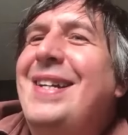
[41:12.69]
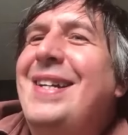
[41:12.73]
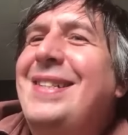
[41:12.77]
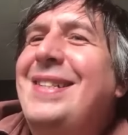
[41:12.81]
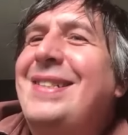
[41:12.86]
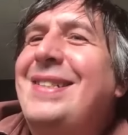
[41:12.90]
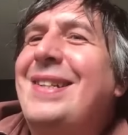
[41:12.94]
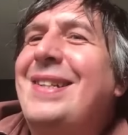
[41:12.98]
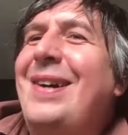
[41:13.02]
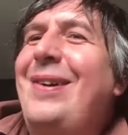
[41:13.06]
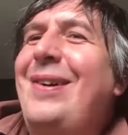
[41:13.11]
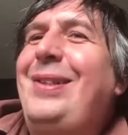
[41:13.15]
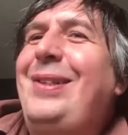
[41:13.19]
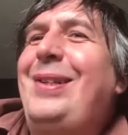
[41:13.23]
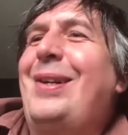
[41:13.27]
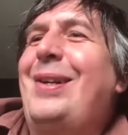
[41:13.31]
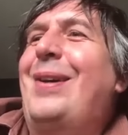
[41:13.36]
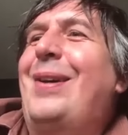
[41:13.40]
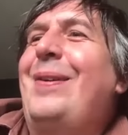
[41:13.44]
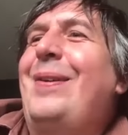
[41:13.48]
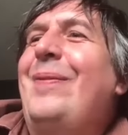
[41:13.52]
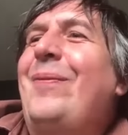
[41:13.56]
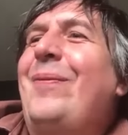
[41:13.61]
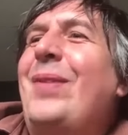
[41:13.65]
So,
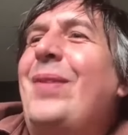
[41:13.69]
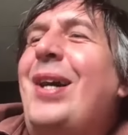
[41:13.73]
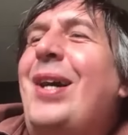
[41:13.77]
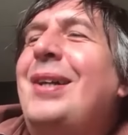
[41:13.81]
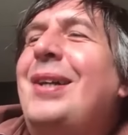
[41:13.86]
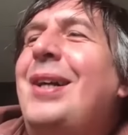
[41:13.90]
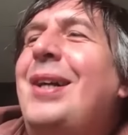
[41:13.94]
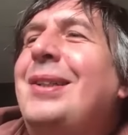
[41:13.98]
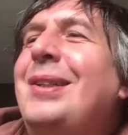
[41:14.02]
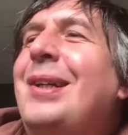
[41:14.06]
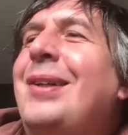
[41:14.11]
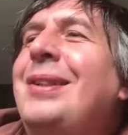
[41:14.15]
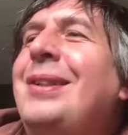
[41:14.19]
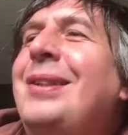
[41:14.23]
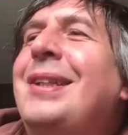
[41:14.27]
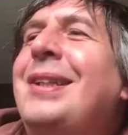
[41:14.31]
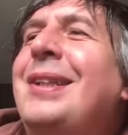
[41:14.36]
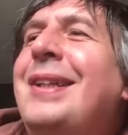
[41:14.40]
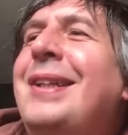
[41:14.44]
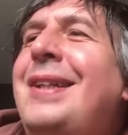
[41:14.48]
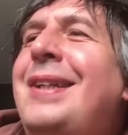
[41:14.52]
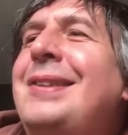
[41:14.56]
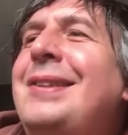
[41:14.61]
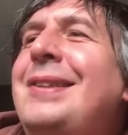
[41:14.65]
I don't
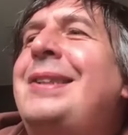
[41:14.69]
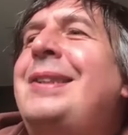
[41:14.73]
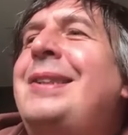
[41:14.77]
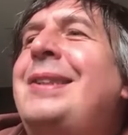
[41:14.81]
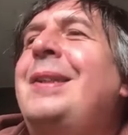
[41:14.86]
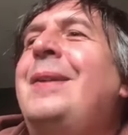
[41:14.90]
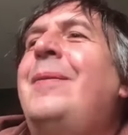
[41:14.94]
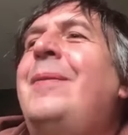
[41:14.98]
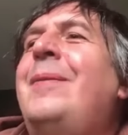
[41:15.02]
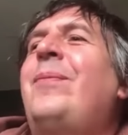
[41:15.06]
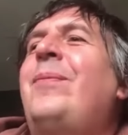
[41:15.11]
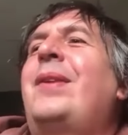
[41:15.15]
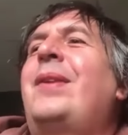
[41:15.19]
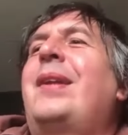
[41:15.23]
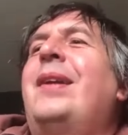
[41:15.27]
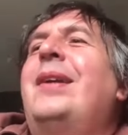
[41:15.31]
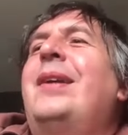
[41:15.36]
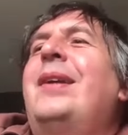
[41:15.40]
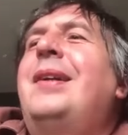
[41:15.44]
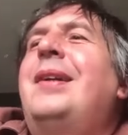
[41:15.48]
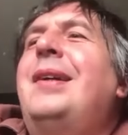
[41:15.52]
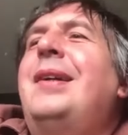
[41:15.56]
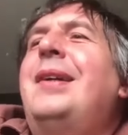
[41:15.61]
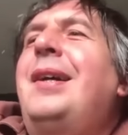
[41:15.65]
think
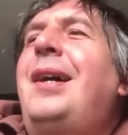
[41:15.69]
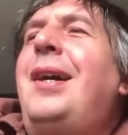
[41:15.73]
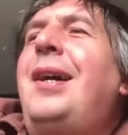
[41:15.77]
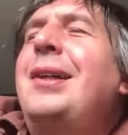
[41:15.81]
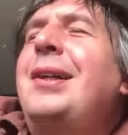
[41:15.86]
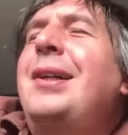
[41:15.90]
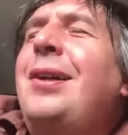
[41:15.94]
I